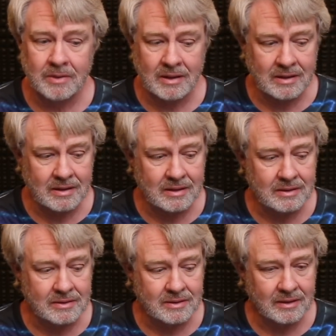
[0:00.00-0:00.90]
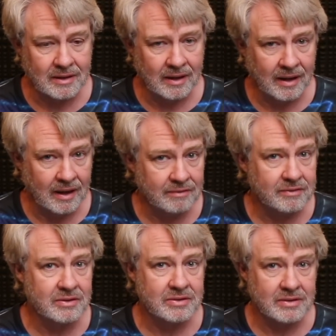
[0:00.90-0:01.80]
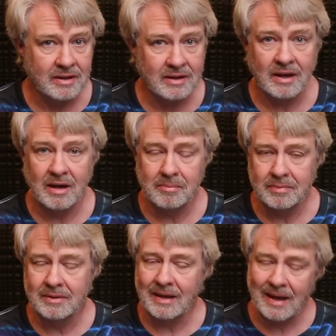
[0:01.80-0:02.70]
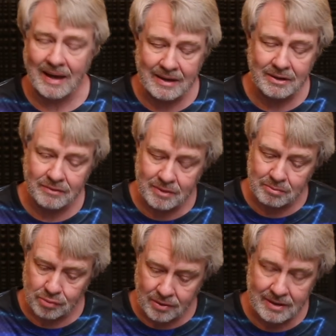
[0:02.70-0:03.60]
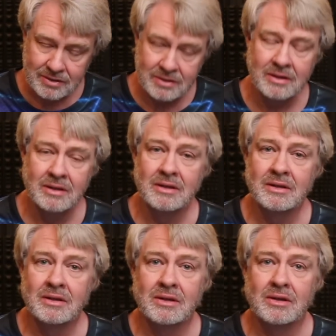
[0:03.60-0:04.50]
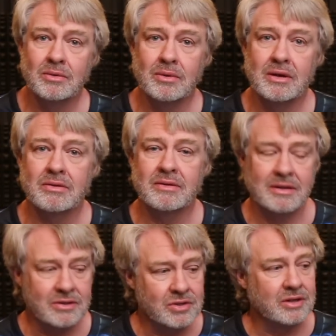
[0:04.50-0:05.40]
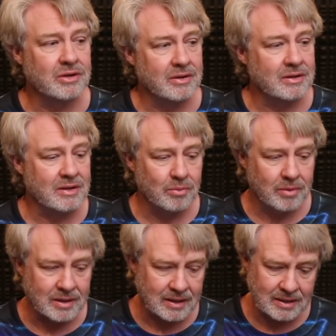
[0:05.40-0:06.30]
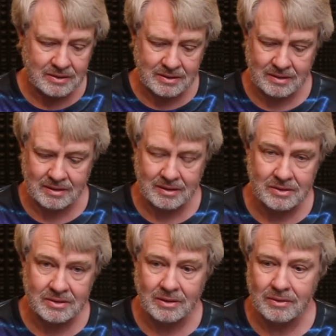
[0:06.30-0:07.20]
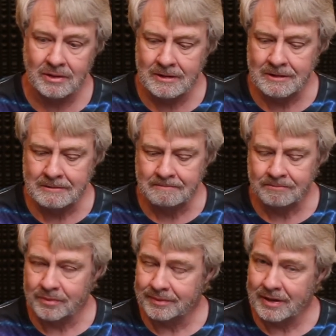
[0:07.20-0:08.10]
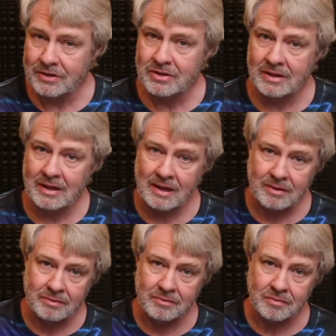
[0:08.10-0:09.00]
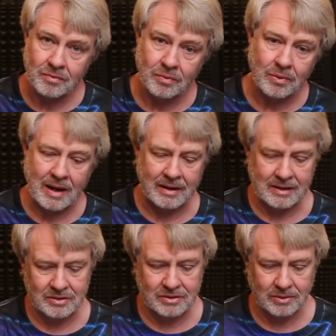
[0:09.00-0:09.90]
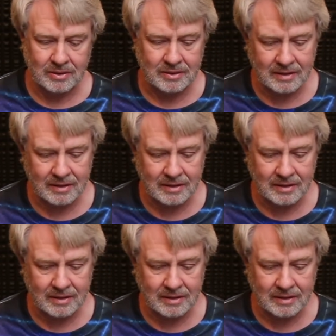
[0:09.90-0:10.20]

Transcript: And I have to say, I'm kind of impressed with the engineering that went into these. So let's get right into it.